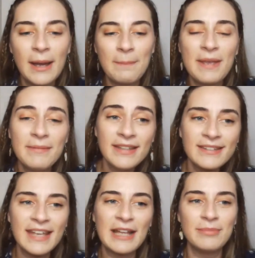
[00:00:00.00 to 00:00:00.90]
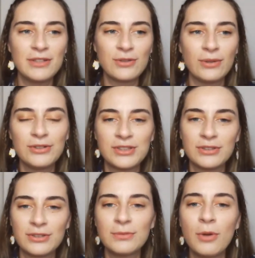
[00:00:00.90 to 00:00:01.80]
Maybe this can be solution
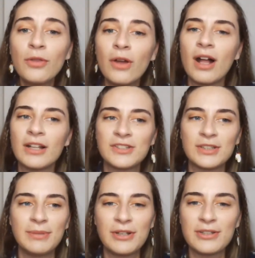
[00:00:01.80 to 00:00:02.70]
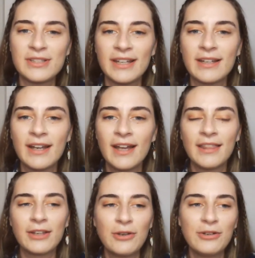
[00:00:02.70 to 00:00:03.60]
to the monoculture, because like
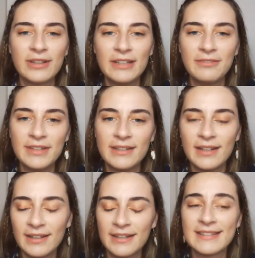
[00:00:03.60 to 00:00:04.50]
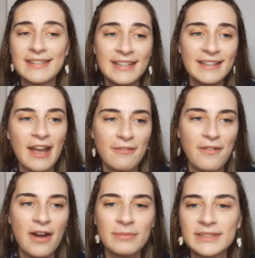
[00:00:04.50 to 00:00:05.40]
currently we're seeing that
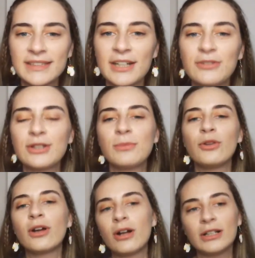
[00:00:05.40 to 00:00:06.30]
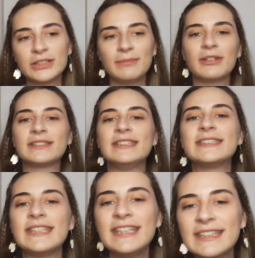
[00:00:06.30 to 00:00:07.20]
farmers are doing monoculture because
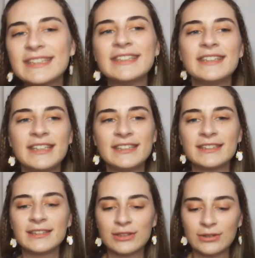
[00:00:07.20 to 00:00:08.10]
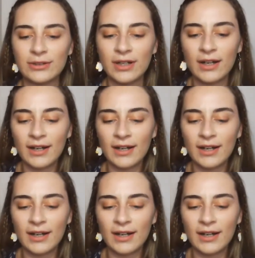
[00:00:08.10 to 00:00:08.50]
it's easier to